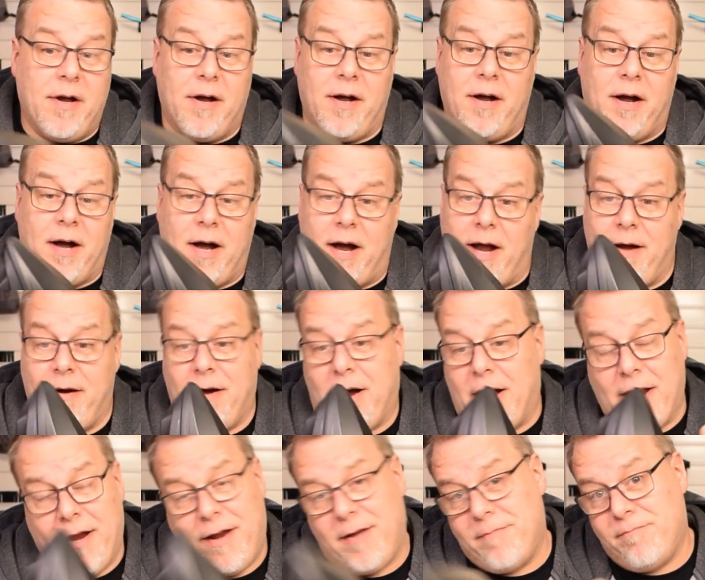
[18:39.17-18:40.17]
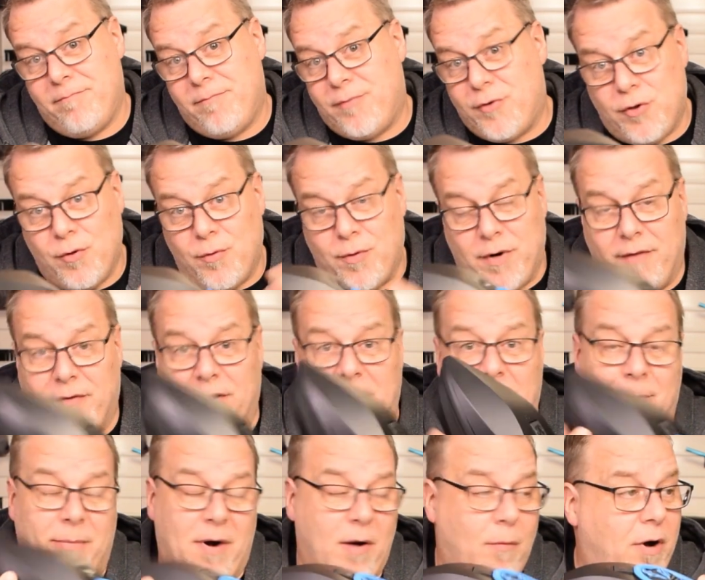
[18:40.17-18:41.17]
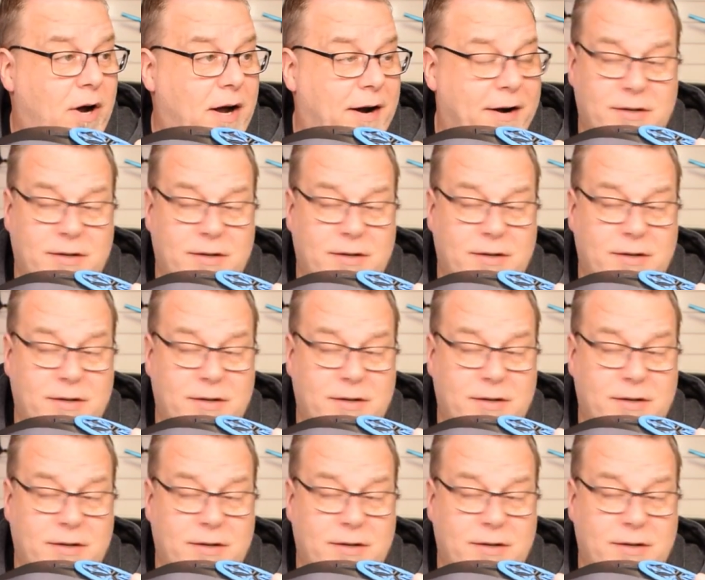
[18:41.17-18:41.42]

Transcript: I can shoot whatever hopper I want.